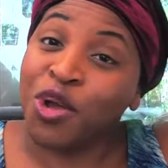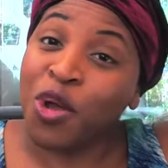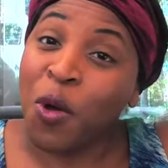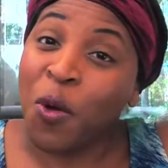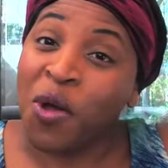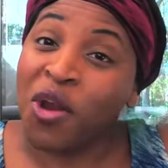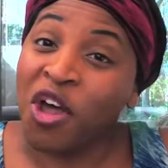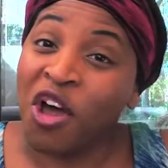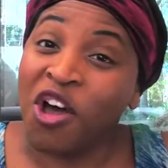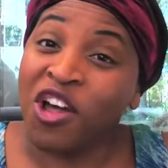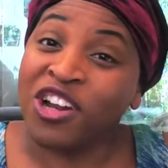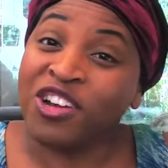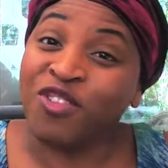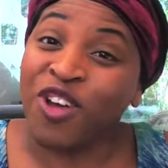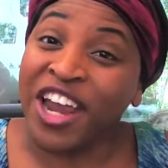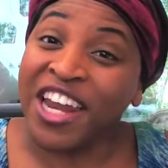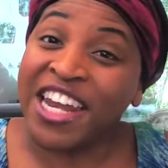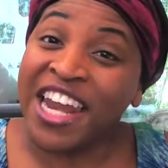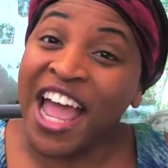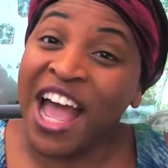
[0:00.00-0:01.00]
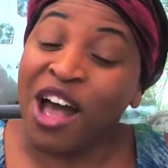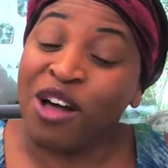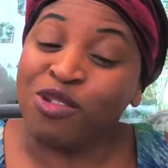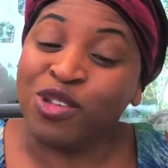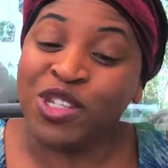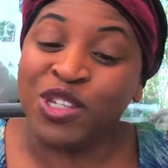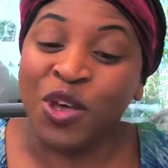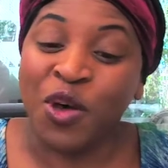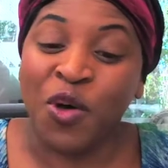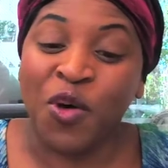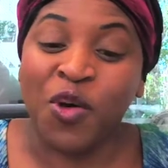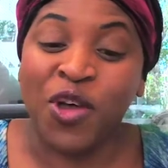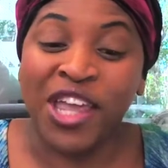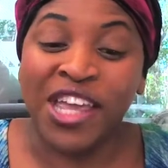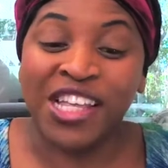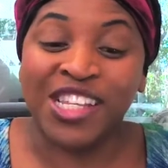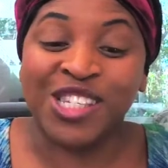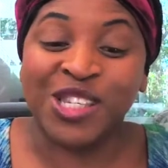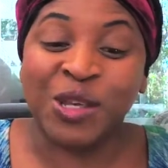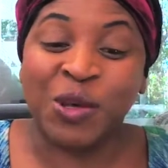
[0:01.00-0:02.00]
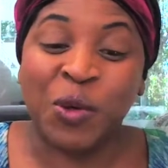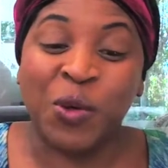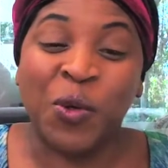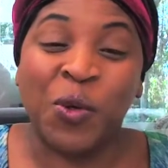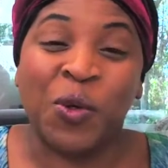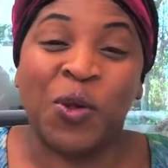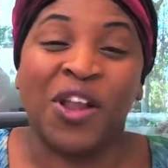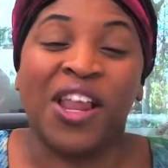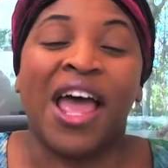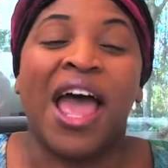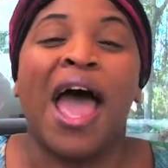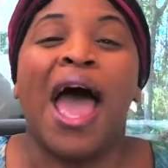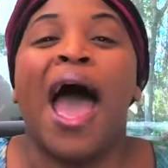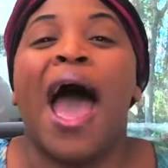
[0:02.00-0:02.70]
going on right now, so it's cool.